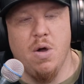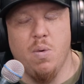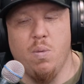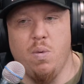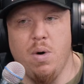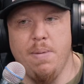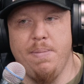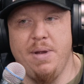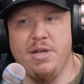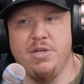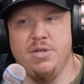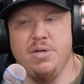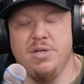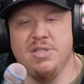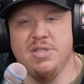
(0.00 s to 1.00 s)
What makes
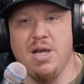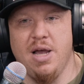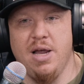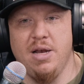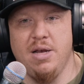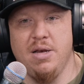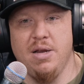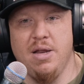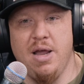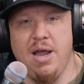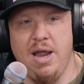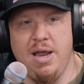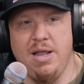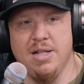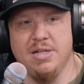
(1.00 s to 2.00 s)
you decide,
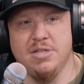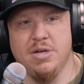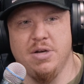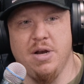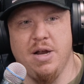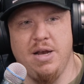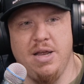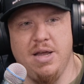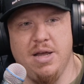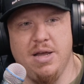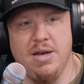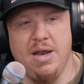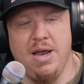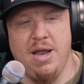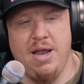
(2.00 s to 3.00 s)
hey, that's a good idea,
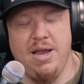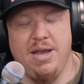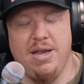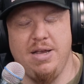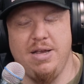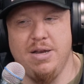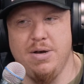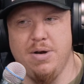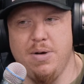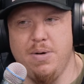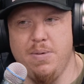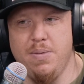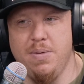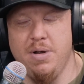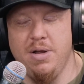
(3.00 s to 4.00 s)
and hey,
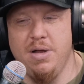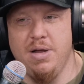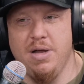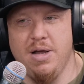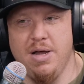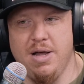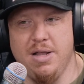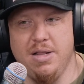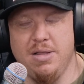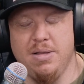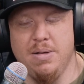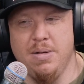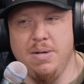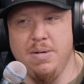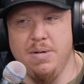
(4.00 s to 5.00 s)
no,
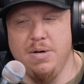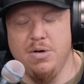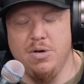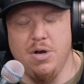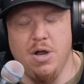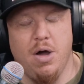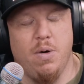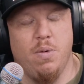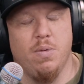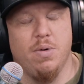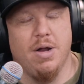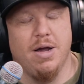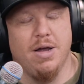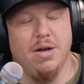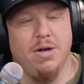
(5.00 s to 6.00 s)
we're
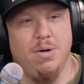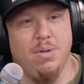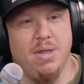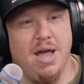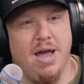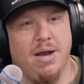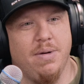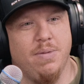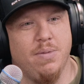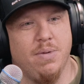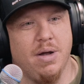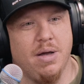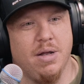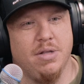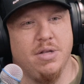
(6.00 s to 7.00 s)
not going to do that. We're
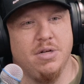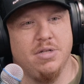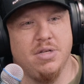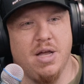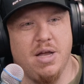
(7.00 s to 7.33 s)
not going to touch that.